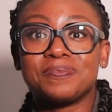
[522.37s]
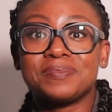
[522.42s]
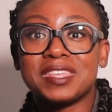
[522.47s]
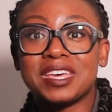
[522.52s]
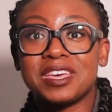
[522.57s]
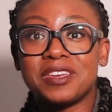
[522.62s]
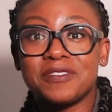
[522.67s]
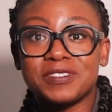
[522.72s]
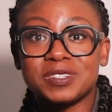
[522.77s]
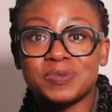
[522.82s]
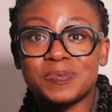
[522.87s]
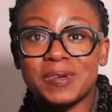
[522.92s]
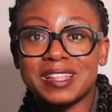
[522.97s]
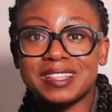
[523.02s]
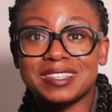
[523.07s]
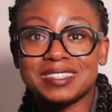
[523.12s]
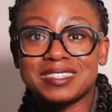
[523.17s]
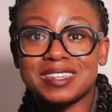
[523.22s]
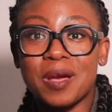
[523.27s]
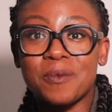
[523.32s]
Thank you for
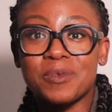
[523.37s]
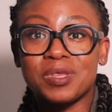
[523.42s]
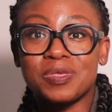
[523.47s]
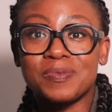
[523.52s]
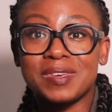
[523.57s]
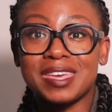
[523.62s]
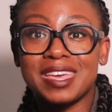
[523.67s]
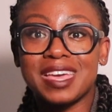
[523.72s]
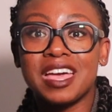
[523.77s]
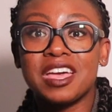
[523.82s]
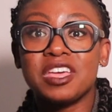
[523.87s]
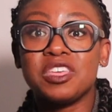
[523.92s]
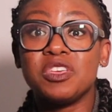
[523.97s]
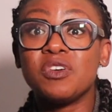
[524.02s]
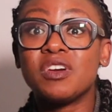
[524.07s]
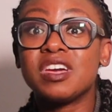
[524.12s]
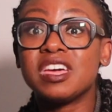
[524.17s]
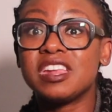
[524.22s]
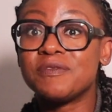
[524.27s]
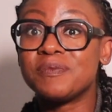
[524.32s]
spending this time with me.
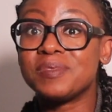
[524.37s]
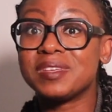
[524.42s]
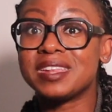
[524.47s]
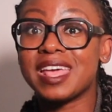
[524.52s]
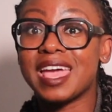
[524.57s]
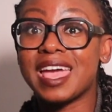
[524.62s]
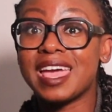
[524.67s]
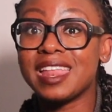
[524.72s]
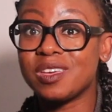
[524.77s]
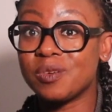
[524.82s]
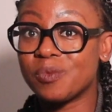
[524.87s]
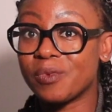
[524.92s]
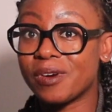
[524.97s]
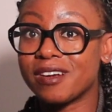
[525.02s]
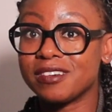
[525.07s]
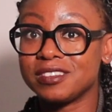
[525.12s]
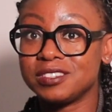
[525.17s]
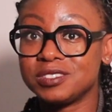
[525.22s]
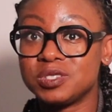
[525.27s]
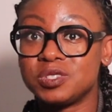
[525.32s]
You could have been
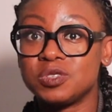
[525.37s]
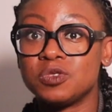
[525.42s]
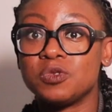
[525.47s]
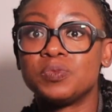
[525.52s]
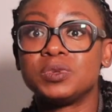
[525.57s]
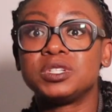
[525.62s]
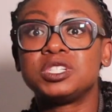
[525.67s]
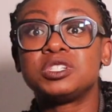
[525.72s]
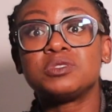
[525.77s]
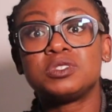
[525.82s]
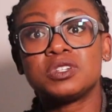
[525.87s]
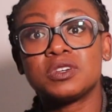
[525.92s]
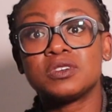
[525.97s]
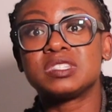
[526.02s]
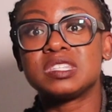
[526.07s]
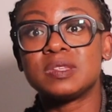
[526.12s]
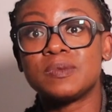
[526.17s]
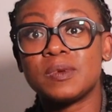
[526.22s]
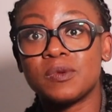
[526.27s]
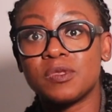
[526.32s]
anywhere on YouTube, but you
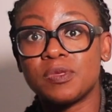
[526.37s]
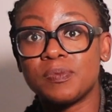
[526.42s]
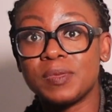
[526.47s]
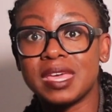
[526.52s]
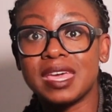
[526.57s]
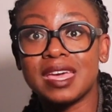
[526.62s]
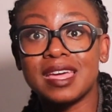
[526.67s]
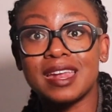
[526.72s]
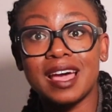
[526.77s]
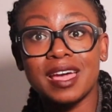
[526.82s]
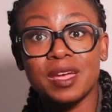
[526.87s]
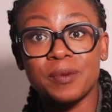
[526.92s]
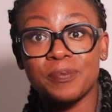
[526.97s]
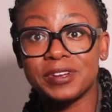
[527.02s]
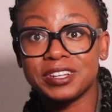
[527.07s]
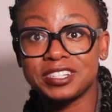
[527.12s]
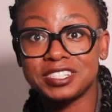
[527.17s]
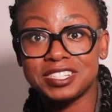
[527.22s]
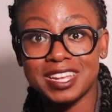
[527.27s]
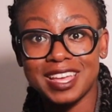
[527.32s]
chose to be with me, and I
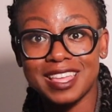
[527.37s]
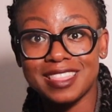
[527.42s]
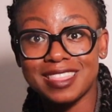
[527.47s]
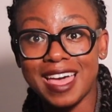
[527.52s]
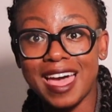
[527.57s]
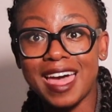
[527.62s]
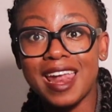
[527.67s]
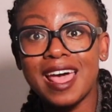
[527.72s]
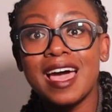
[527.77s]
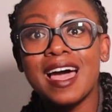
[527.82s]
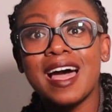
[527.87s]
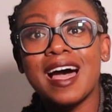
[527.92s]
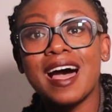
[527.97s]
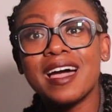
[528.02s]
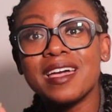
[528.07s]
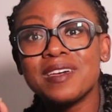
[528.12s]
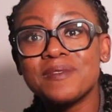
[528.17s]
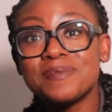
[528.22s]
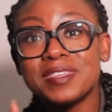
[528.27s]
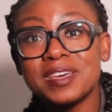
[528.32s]
appreciate that.
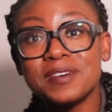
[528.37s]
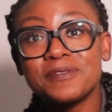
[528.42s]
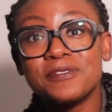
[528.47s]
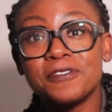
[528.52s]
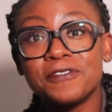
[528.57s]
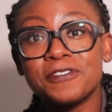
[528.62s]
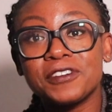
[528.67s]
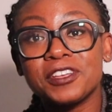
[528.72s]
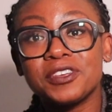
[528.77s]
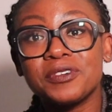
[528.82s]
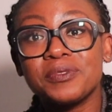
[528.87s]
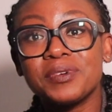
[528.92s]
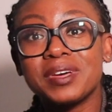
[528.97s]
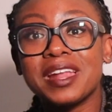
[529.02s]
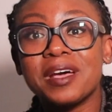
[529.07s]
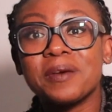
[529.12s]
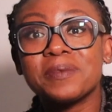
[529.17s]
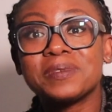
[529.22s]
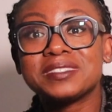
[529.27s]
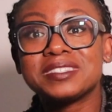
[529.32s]
I am thankful for you,
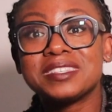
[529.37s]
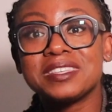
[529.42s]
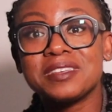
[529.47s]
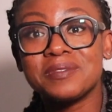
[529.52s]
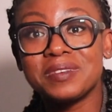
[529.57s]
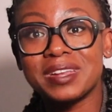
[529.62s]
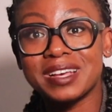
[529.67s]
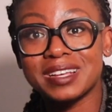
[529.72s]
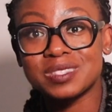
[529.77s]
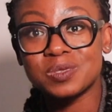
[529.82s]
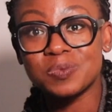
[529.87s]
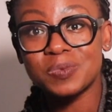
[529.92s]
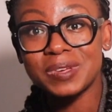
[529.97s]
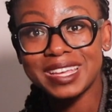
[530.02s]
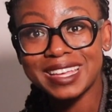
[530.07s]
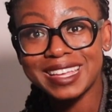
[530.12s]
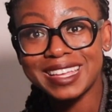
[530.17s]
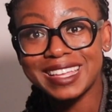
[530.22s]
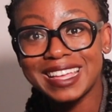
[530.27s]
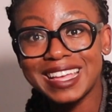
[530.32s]
and I will see you next
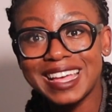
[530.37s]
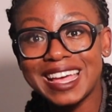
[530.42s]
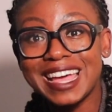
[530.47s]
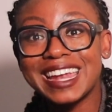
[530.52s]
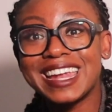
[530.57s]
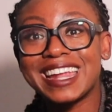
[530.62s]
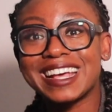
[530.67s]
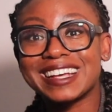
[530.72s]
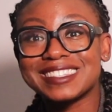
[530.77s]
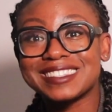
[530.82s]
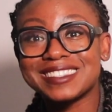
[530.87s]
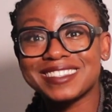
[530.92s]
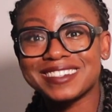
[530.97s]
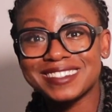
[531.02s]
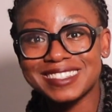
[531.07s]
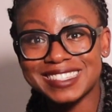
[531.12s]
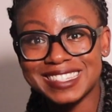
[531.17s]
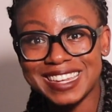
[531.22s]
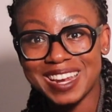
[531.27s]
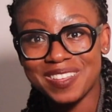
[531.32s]
week, next
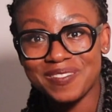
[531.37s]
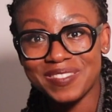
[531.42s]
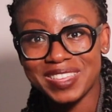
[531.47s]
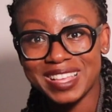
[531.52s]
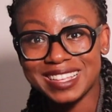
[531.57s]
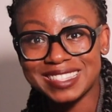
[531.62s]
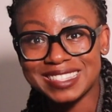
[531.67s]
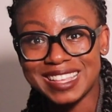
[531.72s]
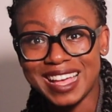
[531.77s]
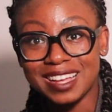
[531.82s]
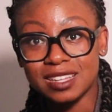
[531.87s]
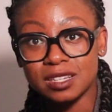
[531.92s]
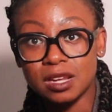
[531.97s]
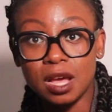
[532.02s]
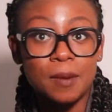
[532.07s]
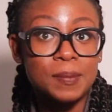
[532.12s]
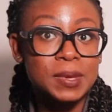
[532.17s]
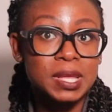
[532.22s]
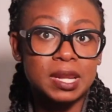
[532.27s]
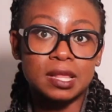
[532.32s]
Thursday to be exact.
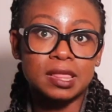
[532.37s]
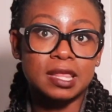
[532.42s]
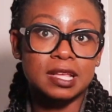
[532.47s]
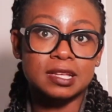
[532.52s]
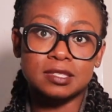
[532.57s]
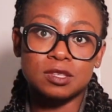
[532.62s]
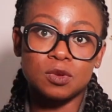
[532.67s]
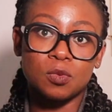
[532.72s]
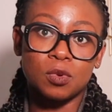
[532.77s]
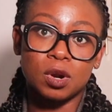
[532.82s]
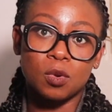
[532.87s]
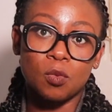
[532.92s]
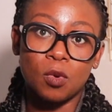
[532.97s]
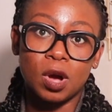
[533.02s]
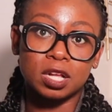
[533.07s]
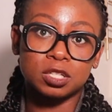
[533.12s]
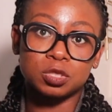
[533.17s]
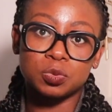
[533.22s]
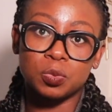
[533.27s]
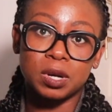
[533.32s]
I mean, unless you want to
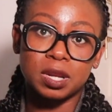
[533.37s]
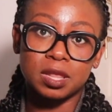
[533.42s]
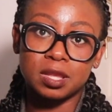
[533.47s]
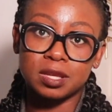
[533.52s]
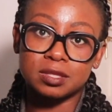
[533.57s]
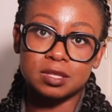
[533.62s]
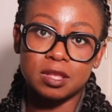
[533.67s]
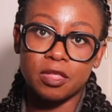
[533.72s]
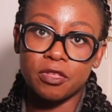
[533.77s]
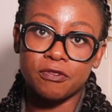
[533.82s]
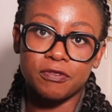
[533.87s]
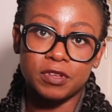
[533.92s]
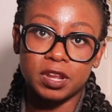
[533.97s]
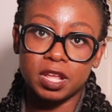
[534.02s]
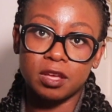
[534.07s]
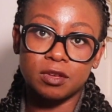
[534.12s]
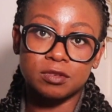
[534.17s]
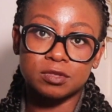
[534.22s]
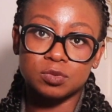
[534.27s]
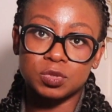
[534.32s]
watch one of these other
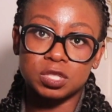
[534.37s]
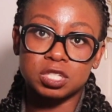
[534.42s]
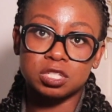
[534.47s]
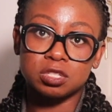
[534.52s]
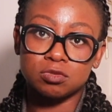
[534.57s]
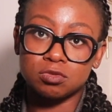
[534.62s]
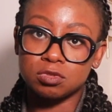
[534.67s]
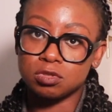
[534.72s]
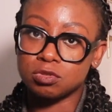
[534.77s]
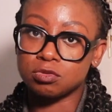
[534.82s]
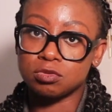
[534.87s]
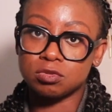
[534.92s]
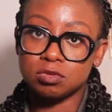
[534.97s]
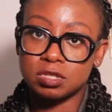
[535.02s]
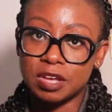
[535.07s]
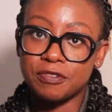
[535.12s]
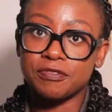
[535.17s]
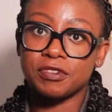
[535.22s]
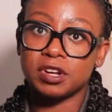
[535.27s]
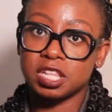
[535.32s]
videos, which you
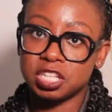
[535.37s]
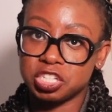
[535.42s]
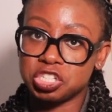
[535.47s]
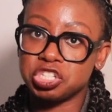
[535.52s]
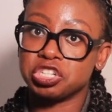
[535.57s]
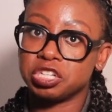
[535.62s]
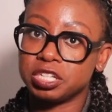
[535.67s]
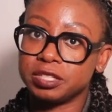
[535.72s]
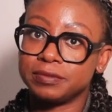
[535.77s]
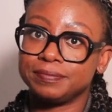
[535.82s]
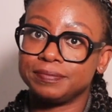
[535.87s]
definitely should.